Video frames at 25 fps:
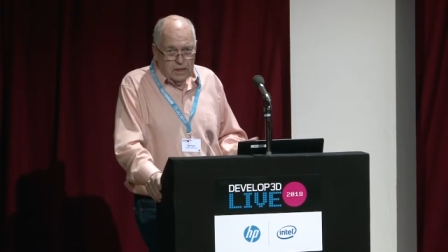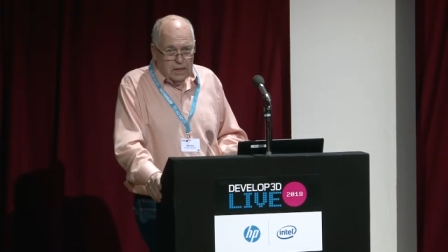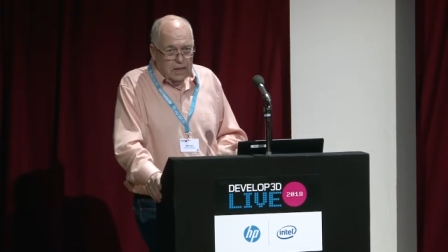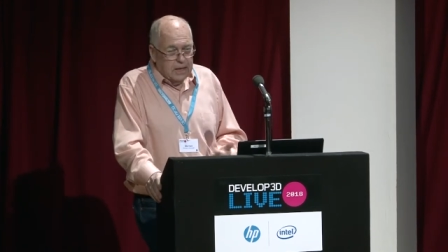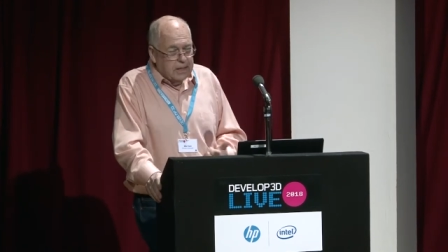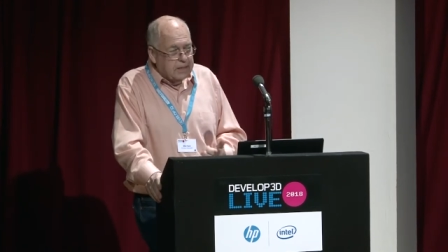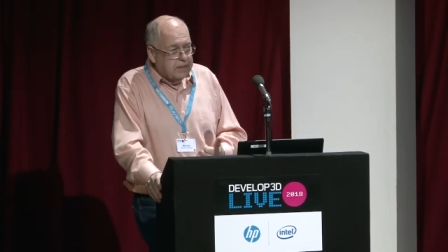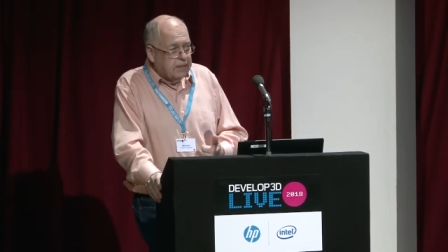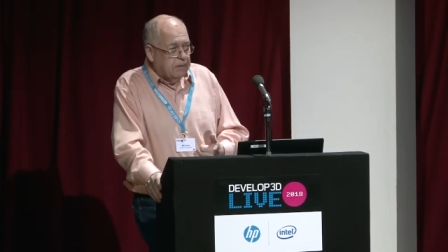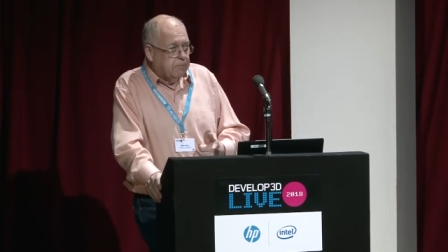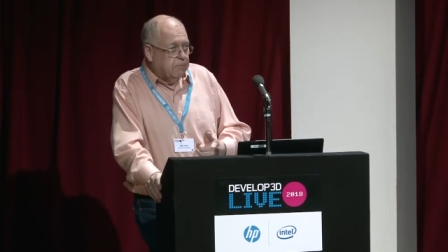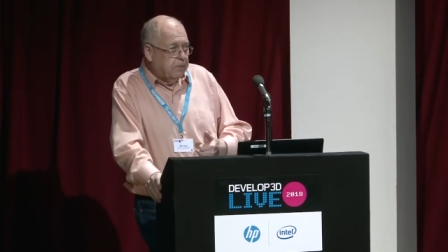
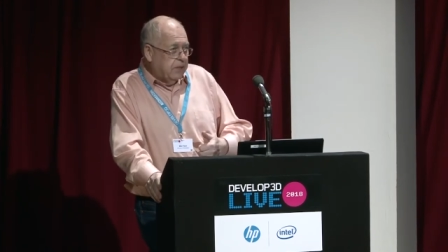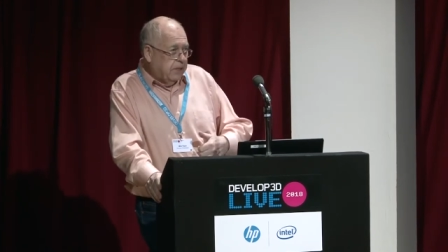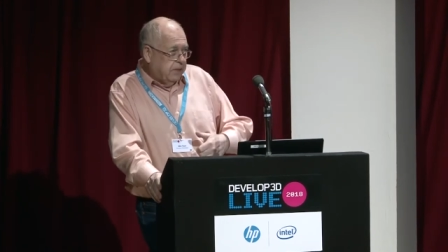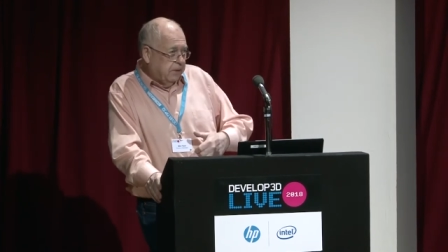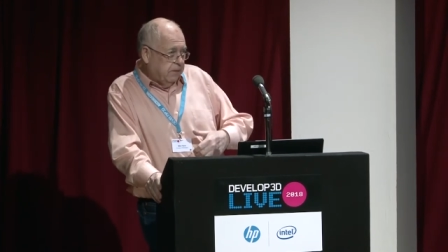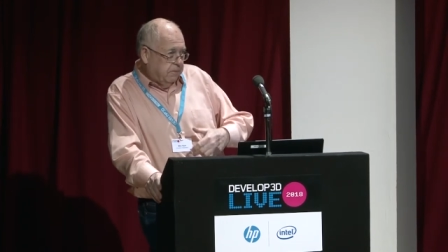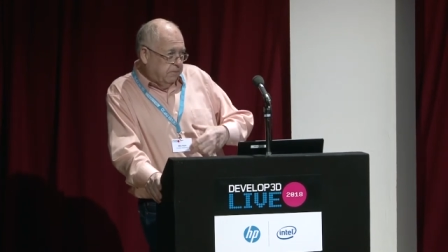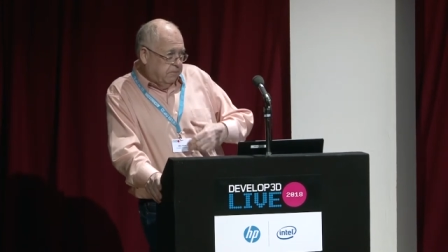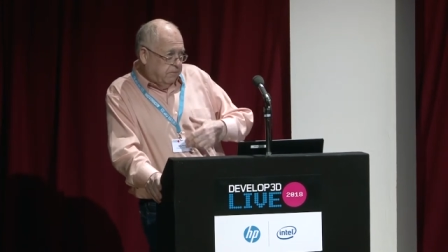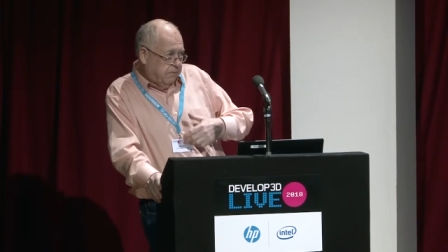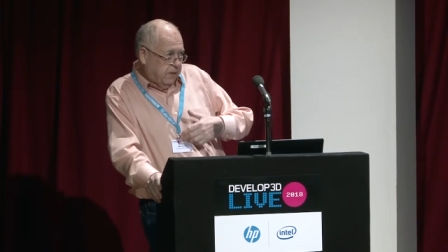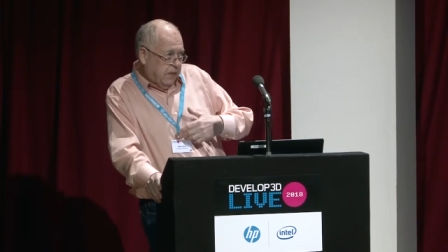And
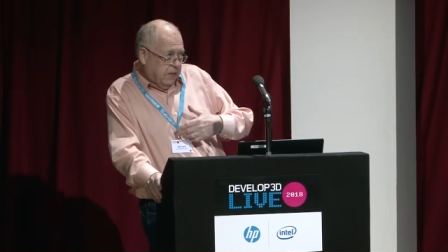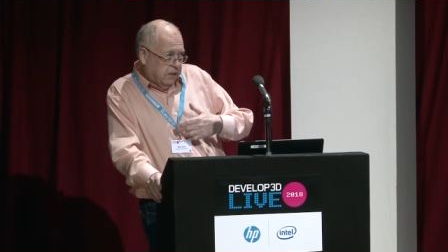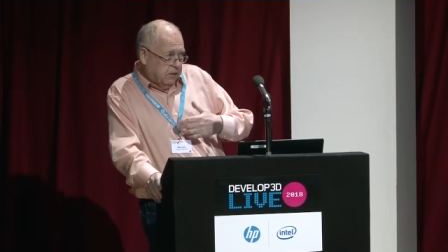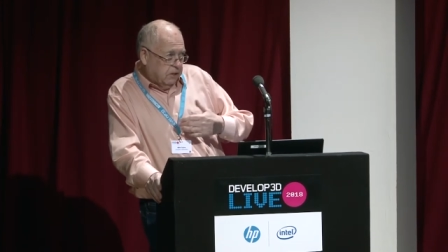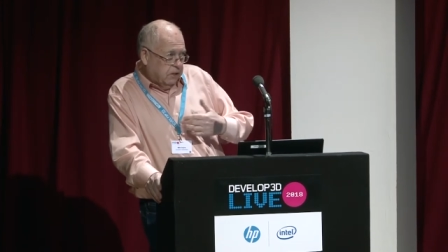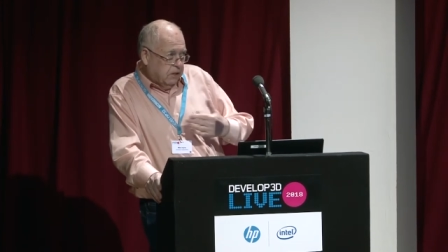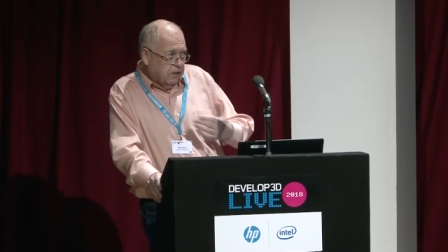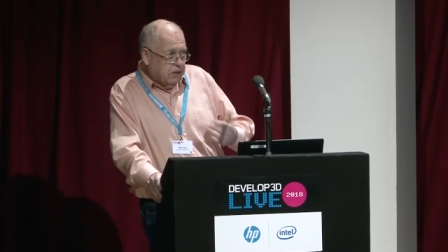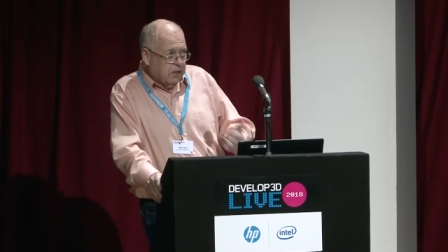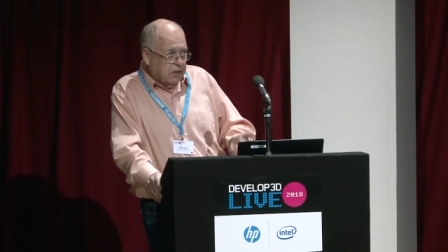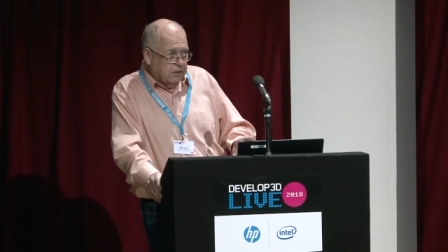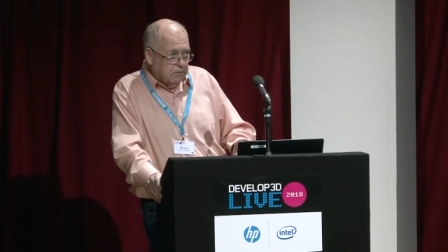we
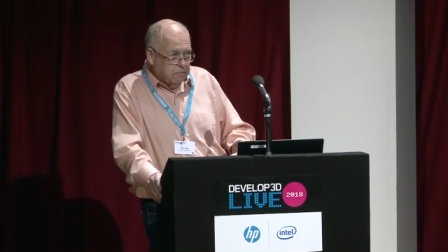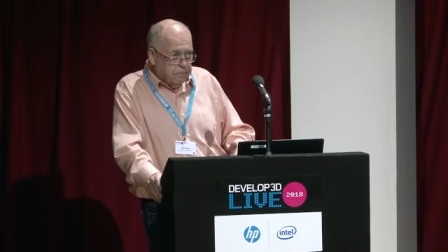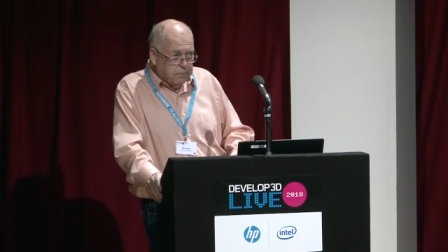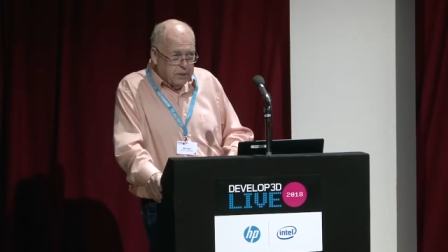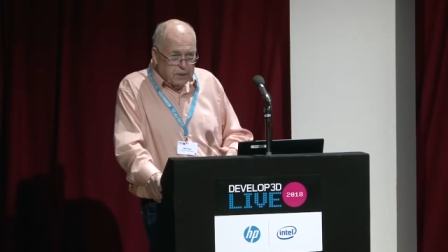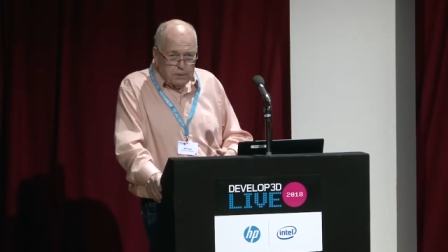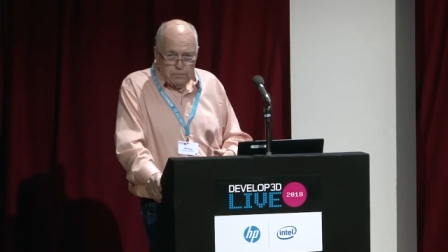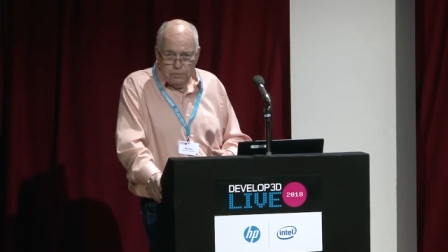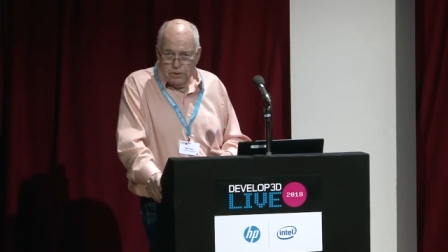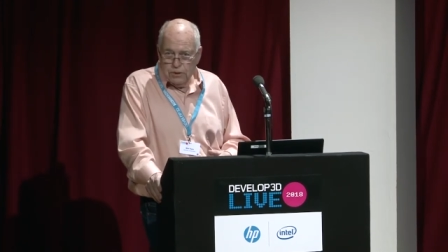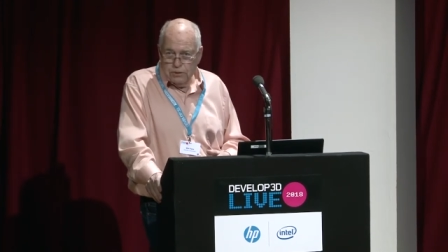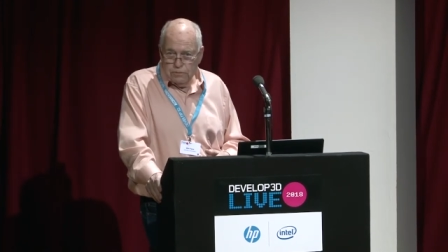found a lot of
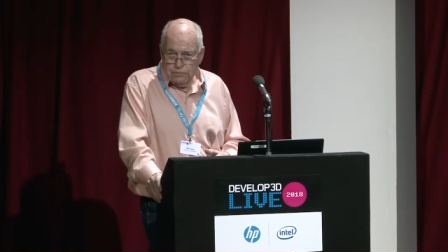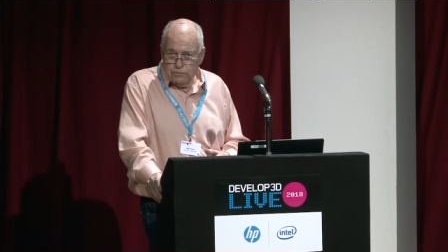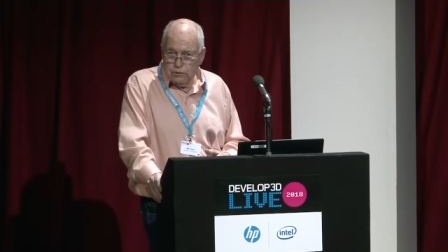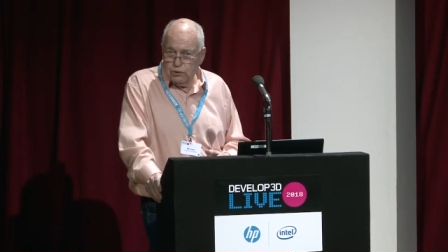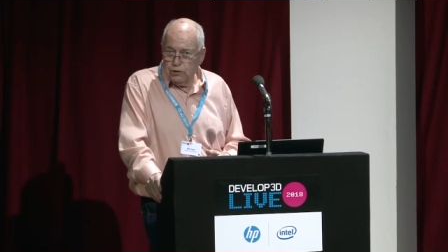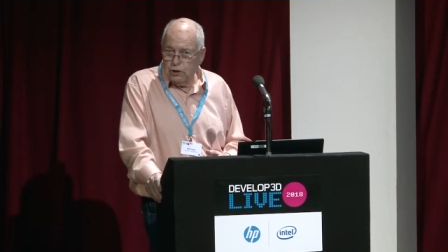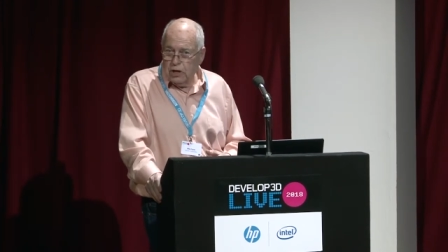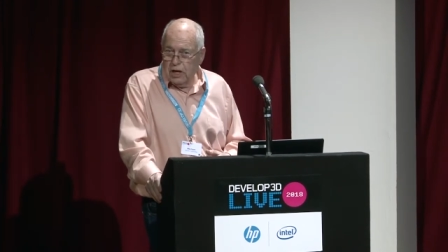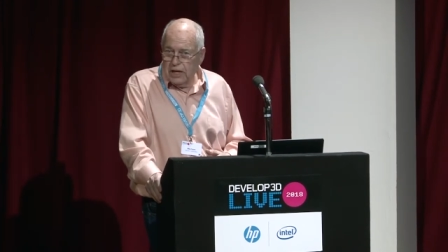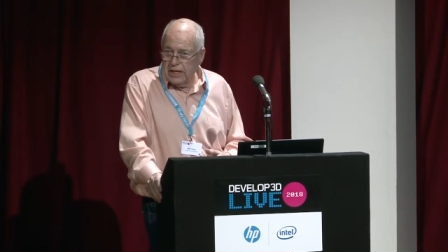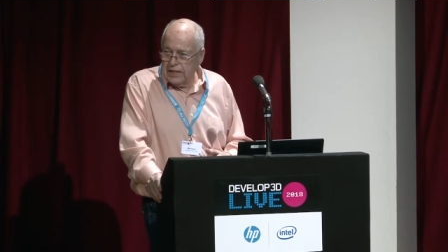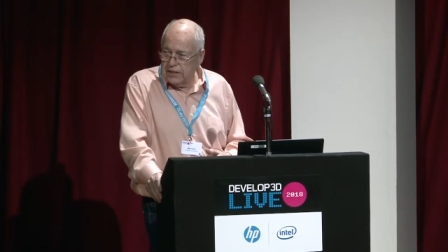people who've
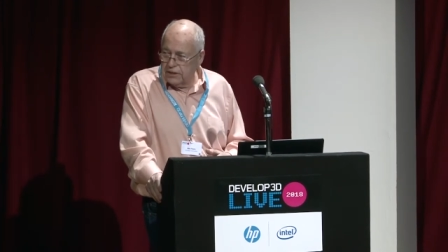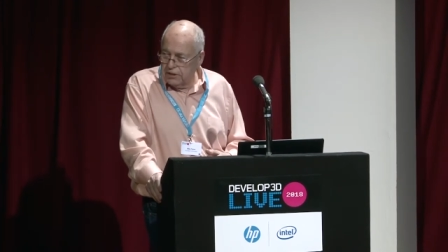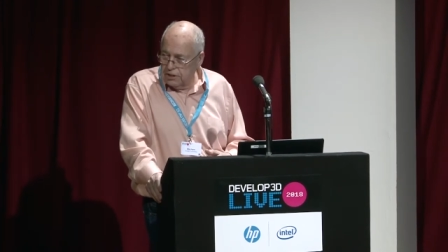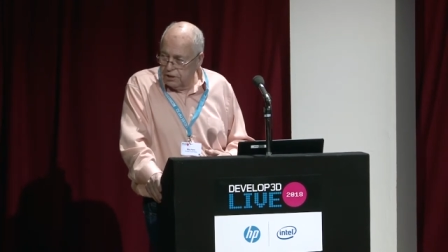tried